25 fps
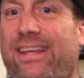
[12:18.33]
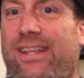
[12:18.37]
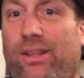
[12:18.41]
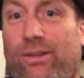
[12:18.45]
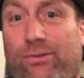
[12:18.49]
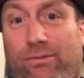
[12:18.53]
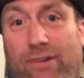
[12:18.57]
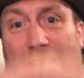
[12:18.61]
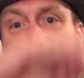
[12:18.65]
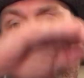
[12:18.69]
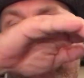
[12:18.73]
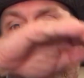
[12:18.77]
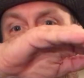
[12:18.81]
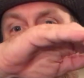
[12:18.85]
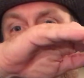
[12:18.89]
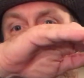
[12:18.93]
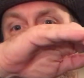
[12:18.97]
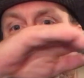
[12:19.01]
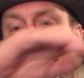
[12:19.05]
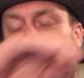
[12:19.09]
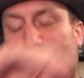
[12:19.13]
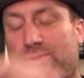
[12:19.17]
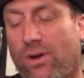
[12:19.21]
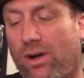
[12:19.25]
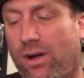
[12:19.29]
the record weight is
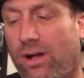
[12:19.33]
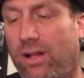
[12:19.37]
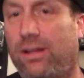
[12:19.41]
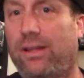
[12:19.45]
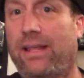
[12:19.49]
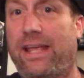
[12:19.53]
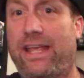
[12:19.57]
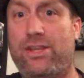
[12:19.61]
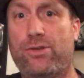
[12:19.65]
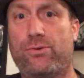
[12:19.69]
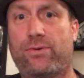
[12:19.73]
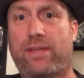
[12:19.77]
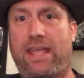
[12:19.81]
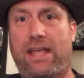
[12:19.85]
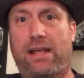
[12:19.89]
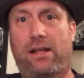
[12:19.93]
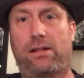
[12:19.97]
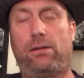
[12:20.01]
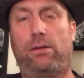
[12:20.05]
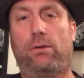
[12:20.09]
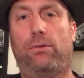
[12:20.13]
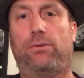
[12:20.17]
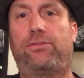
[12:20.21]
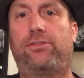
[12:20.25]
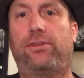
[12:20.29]
too tall, and you can't
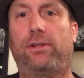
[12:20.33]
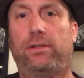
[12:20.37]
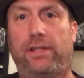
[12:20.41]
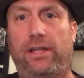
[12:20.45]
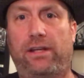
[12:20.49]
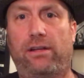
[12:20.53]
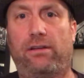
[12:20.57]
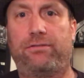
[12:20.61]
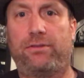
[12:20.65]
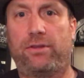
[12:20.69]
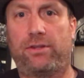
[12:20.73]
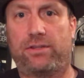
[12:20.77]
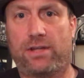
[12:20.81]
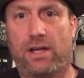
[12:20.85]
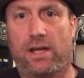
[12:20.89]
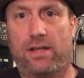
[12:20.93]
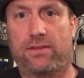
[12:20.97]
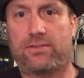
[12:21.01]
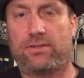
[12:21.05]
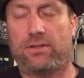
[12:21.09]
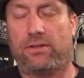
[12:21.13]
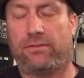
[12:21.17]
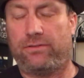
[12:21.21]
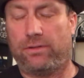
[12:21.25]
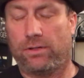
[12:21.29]
close the lid of
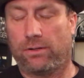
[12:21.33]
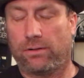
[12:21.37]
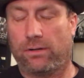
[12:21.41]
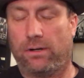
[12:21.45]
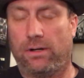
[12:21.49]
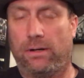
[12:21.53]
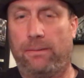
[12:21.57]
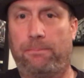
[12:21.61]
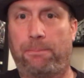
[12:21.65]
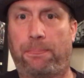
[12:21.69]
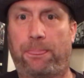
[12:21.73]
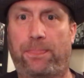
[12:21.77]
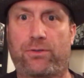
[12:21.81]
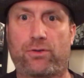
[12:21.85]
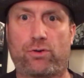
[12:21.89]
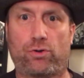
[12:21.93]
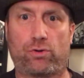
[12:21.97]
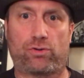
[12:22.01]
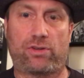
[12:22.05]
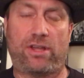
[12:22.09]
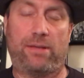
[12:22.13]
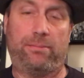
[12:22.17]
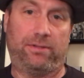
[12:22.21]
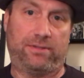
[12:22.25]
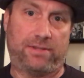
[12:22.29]
your
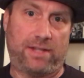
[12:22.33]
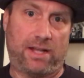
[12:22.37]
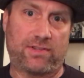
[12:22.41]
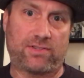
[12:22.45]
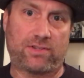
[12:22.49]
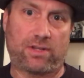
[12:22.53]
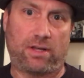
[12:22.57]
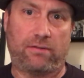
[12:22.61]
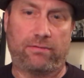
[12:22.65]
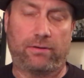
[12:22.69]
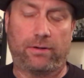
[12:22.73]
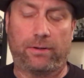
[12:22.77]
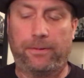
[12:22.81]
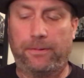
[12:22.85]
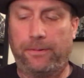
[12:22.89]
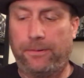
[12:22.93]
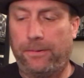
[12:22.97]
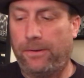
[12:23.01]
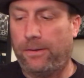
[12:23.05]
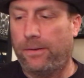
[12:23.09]
turntable dust cover.